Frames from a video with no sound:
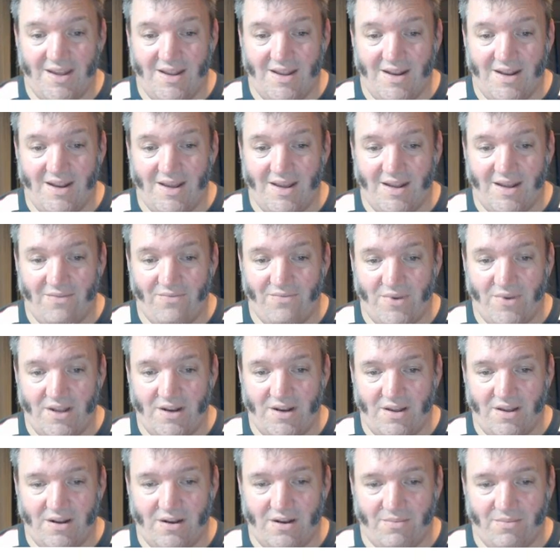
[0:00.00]
negative
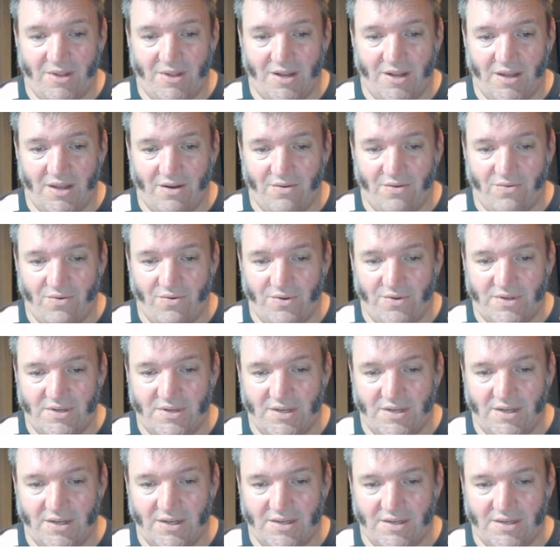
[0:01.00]
1, and I'm going to get root
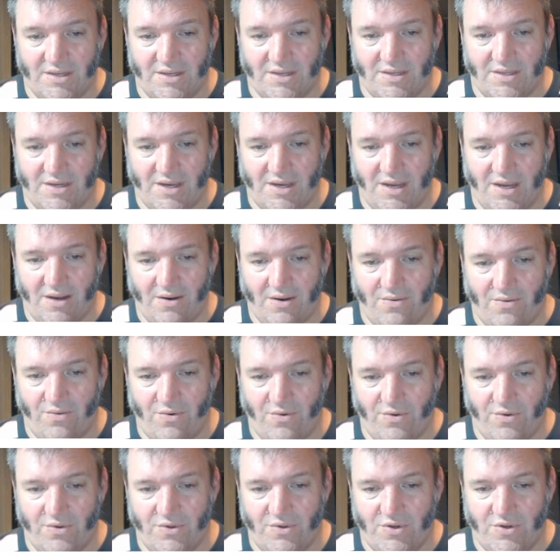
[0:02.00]
6 take
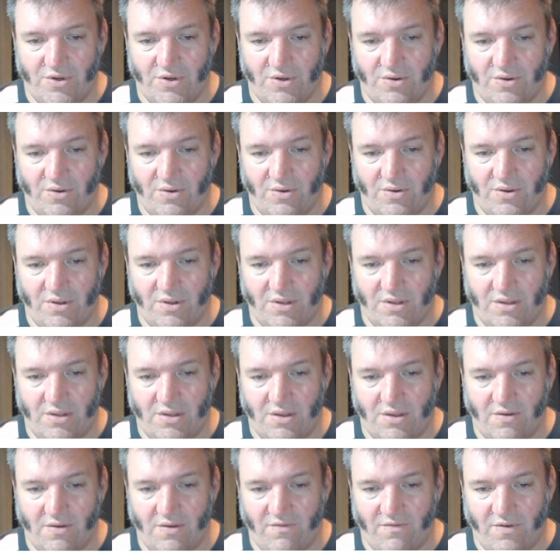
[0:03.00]
root 2
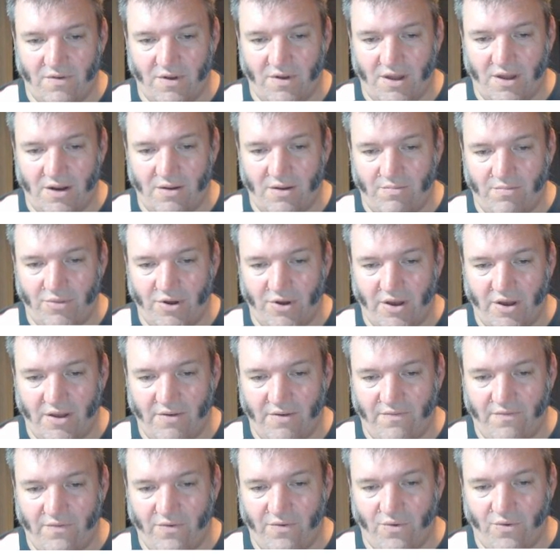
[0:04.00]
divided by
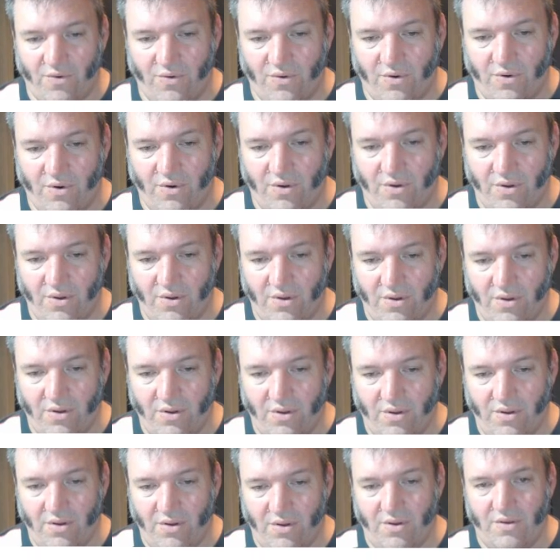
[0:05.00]
4.
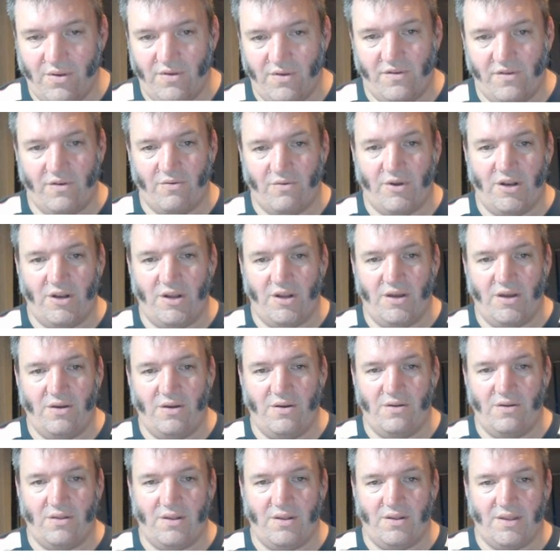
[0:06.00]
So I
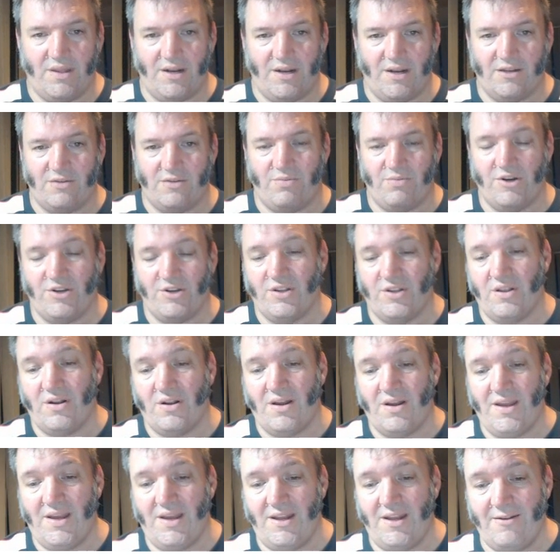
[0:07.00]
know that that expression that
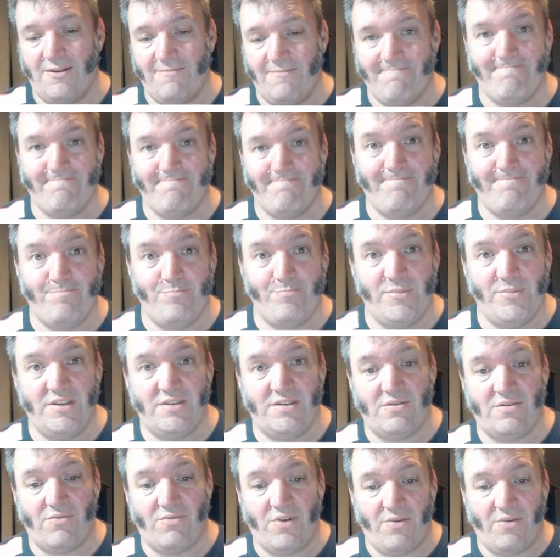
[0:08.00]
I had
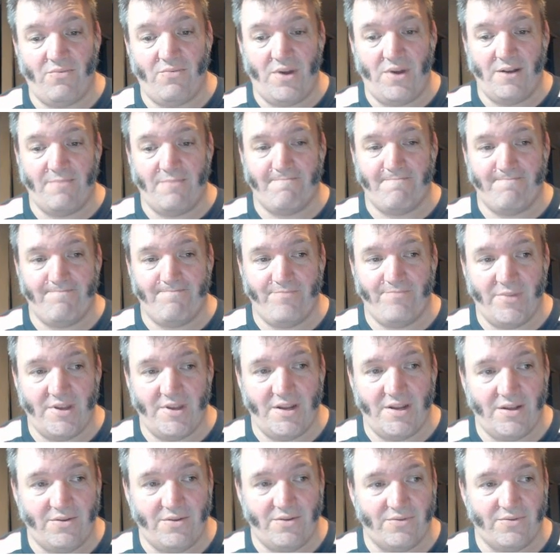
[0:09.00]
is the right one.
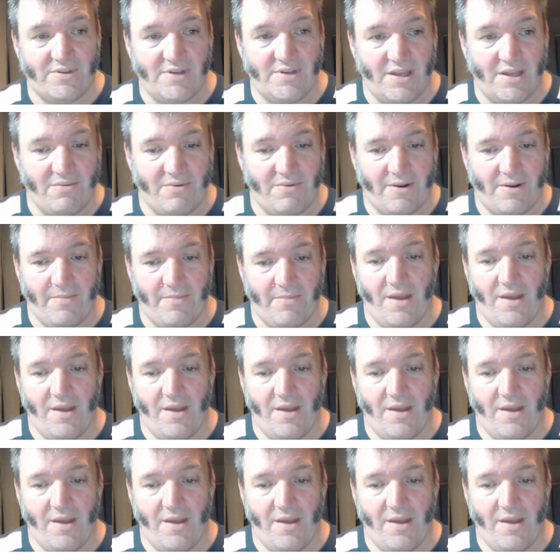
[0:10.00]
That equals the other one.